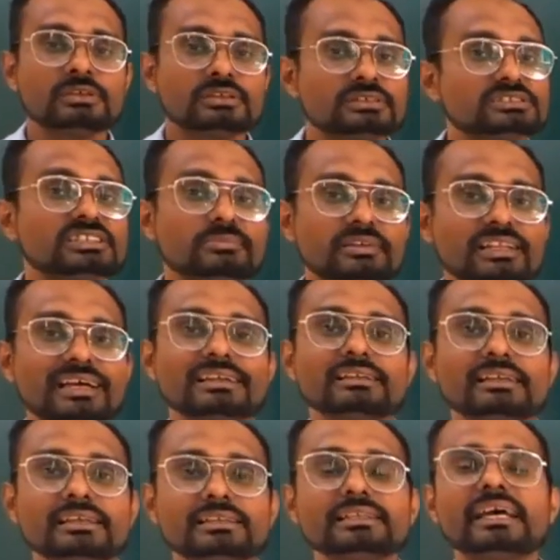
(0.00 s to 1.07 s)

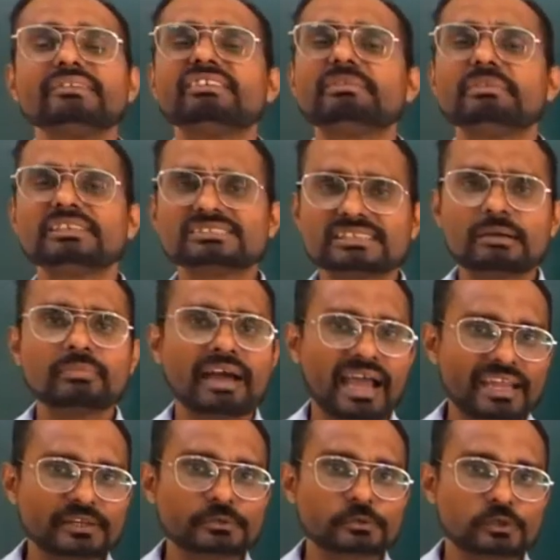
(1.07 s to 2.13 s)
Similarly, there will be some
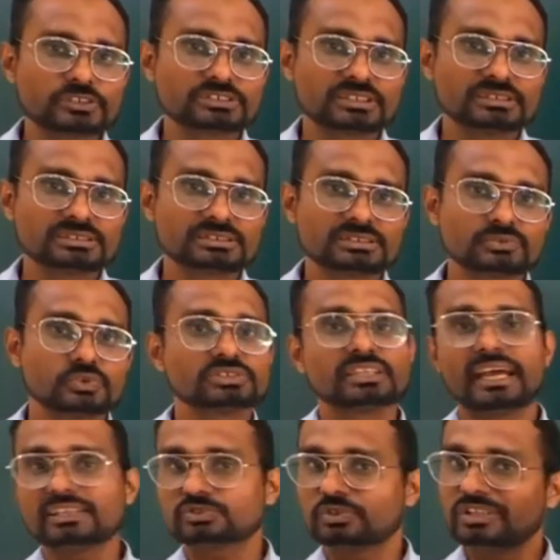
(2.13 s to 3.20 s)
hydrogens which
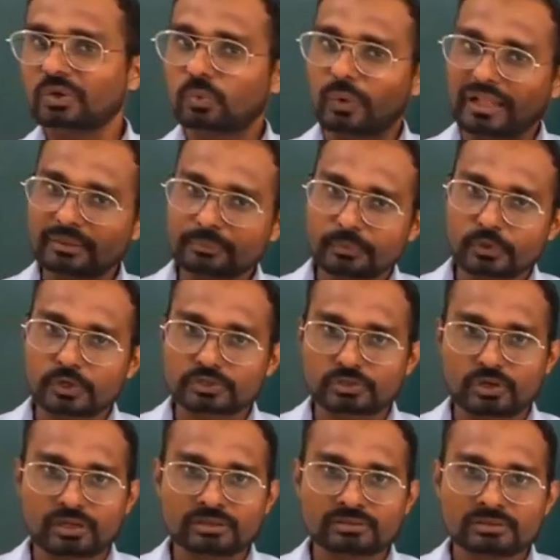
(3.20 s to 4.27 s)
has only 1
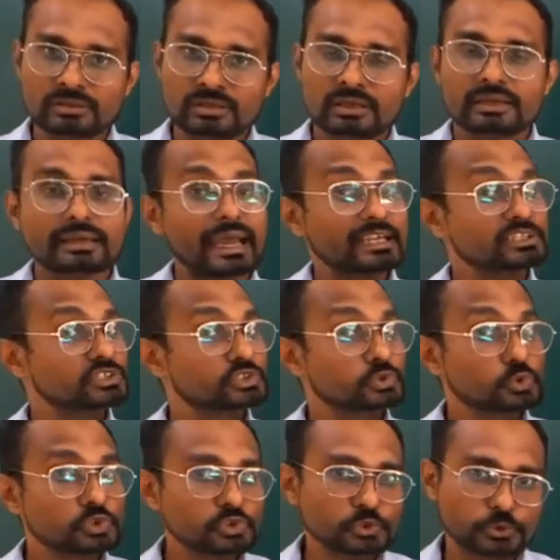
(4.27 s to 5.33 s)
proton and
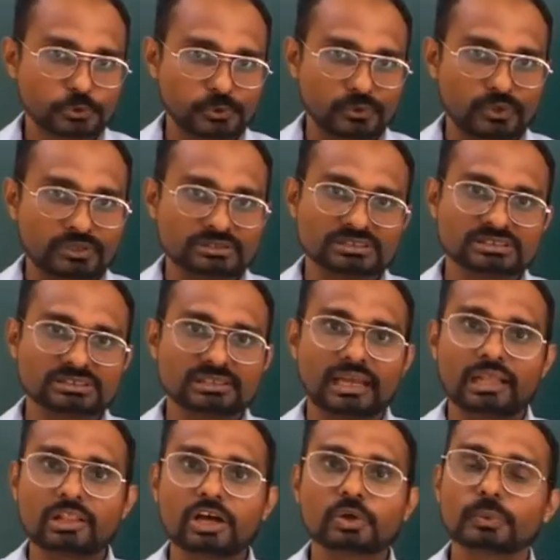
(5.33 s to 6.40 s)
2 neutrons
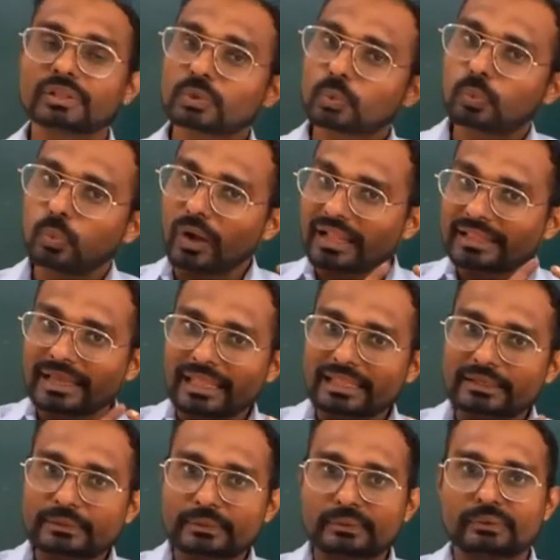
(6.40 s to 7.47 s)
along with 1
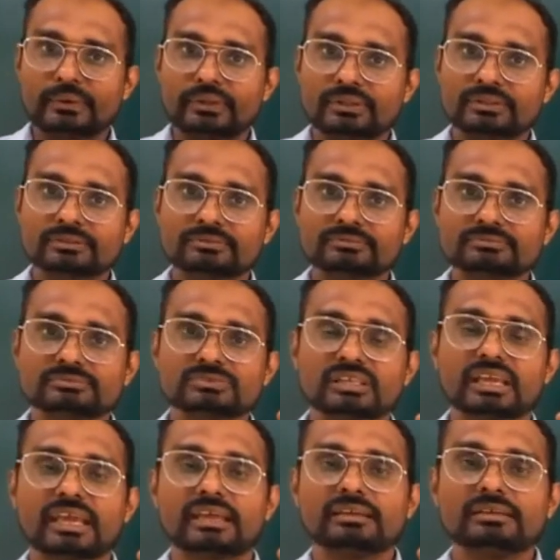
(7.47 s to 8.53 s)
electron.
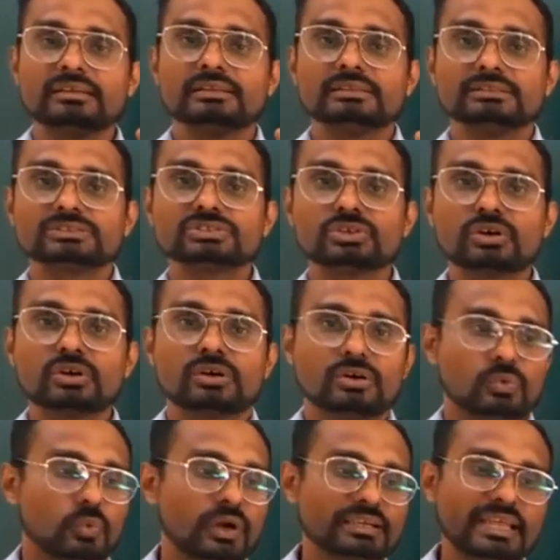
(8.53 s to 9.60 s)
Okay,
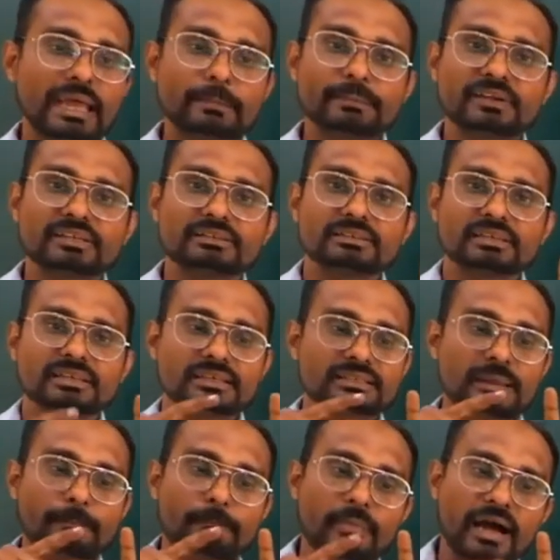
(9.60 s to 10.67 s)
so what happened here?
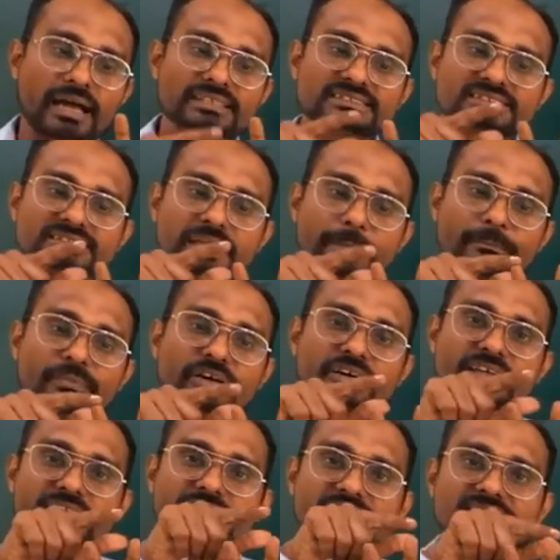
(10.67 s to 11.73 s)
The mass
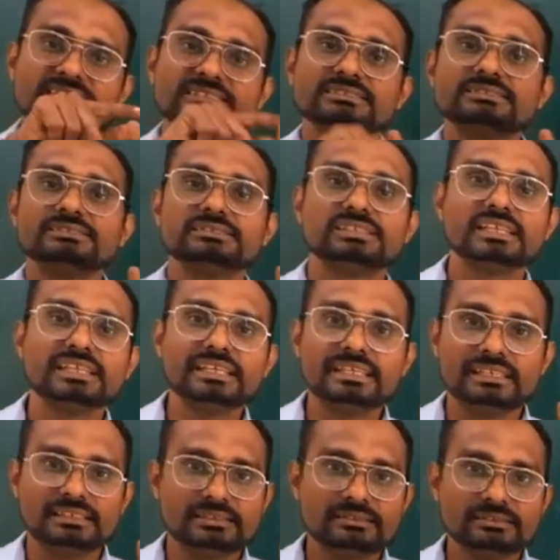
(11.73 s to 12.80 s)
number is
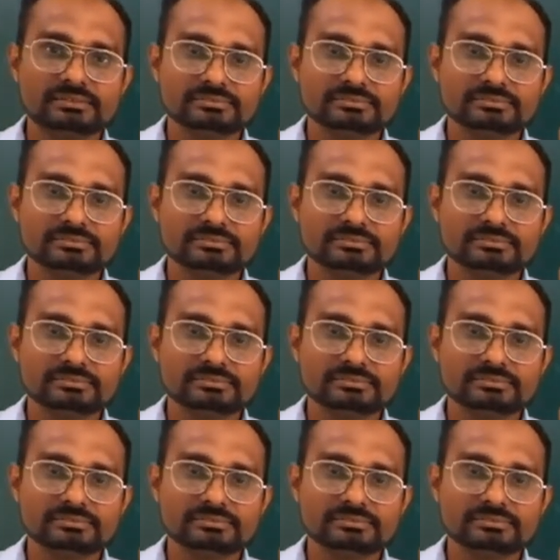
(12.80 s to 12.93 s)
3.